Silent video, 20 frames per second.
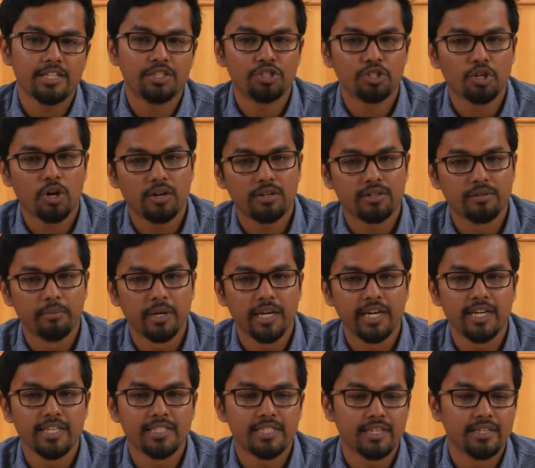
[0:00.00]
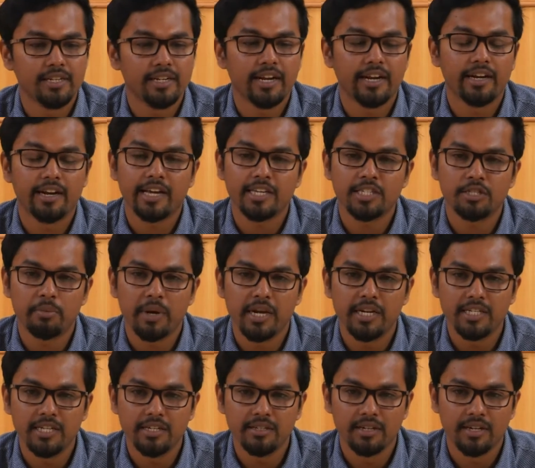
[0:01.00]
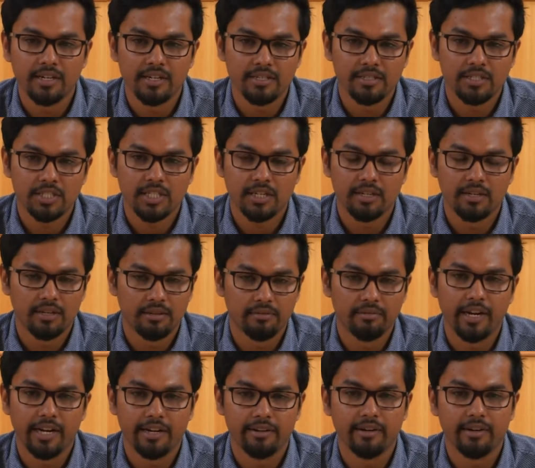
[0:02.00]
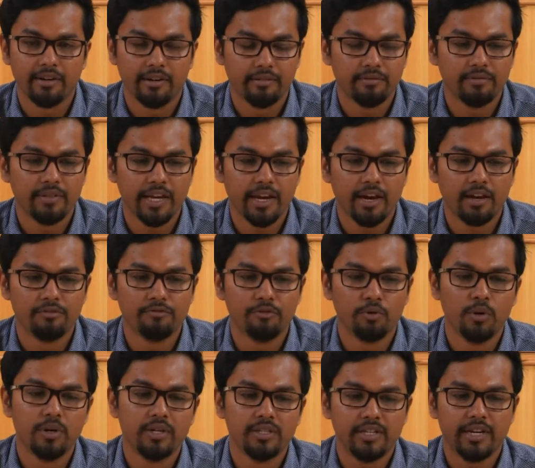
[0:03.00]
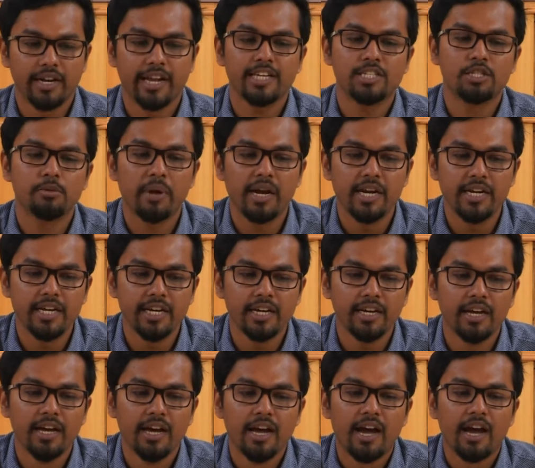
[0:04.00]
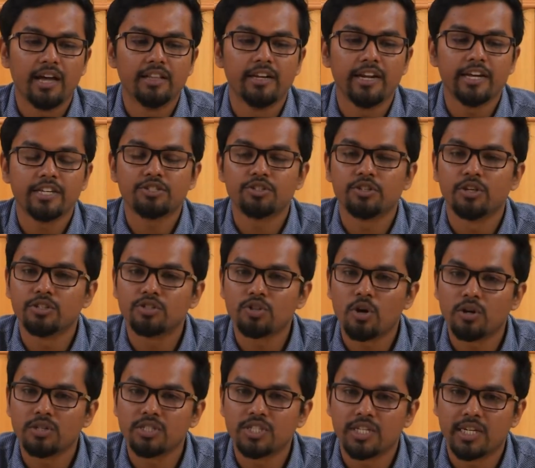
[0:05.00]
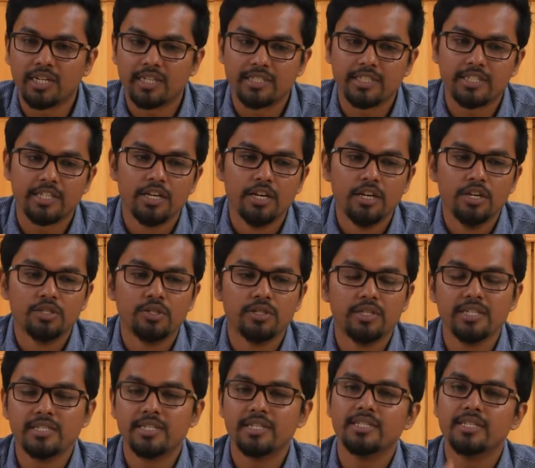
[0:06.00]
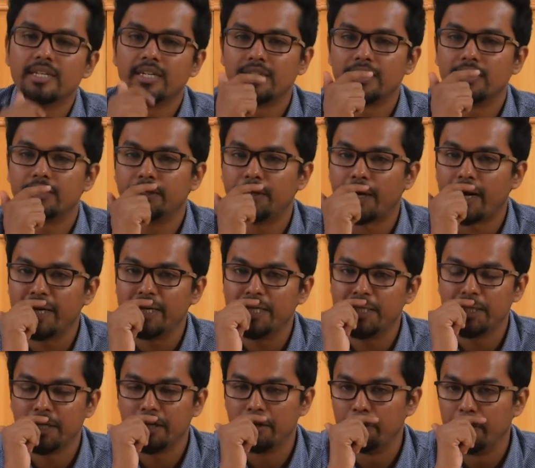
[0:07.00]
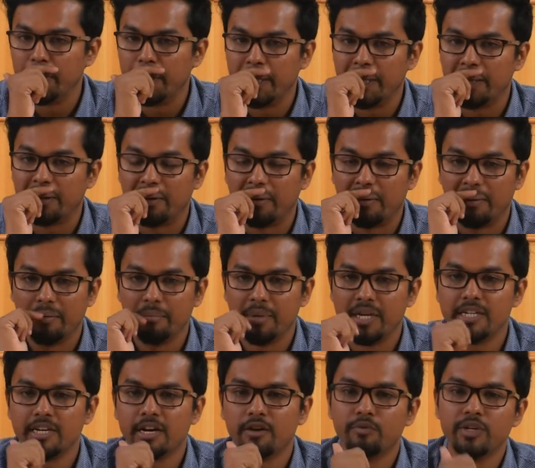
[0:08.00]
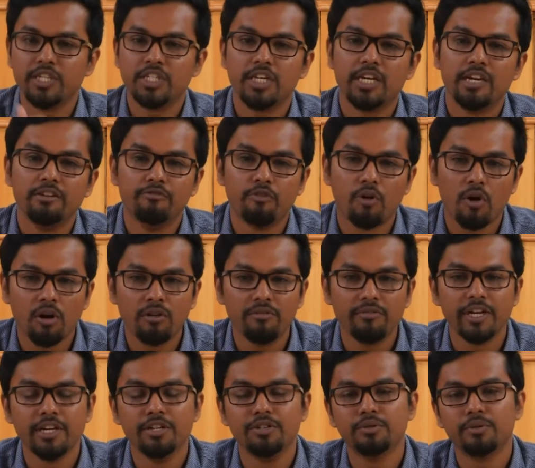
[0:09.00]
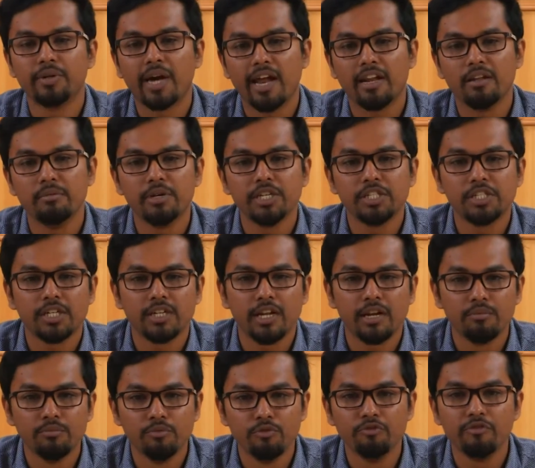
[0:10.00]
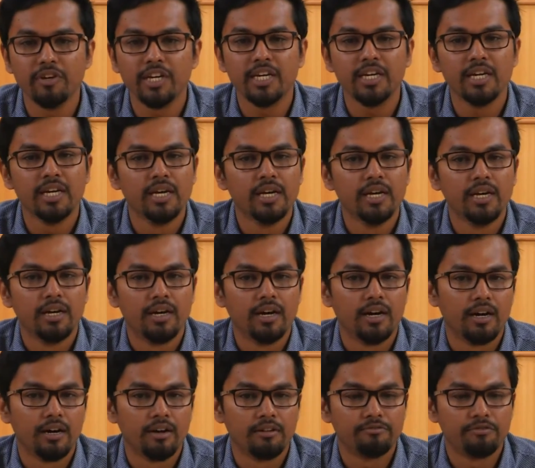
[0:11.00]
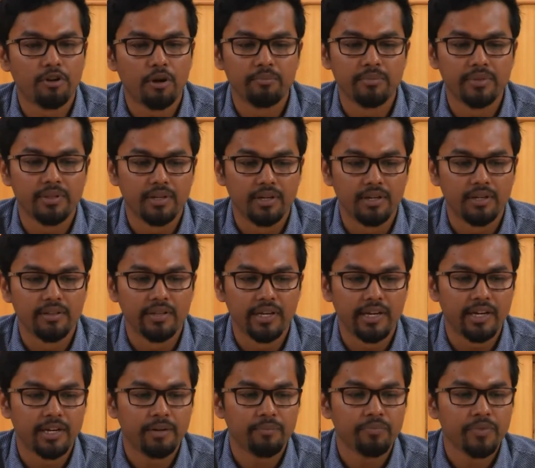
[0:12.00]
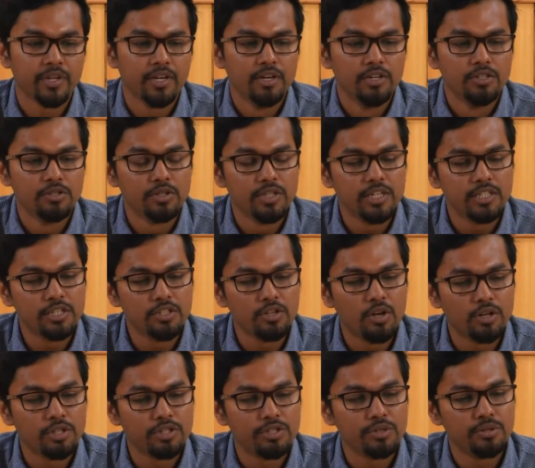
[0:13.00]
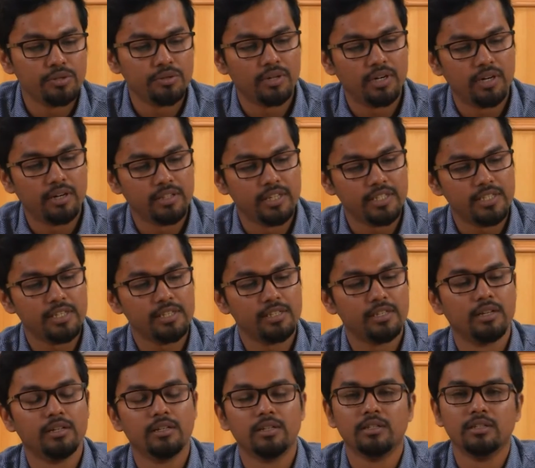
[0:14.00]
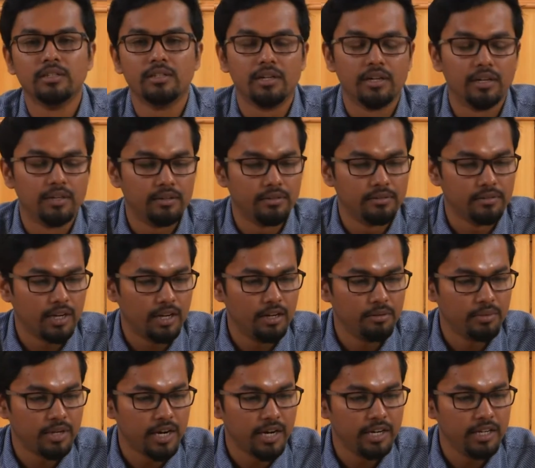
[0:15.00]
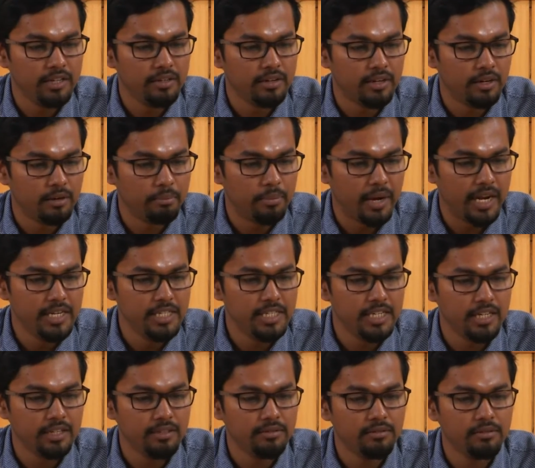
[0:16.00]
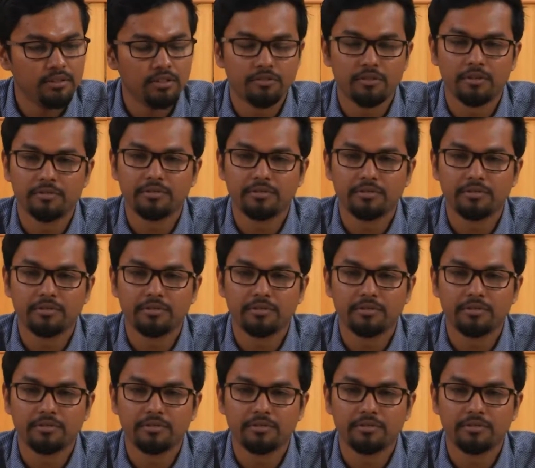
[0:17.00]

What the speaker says: shot begins and the next painting they unfold the next painting and the next song starts. So this is a traditional media which evolved into animation and movie from there. So this is also this is a Kalamkari painting of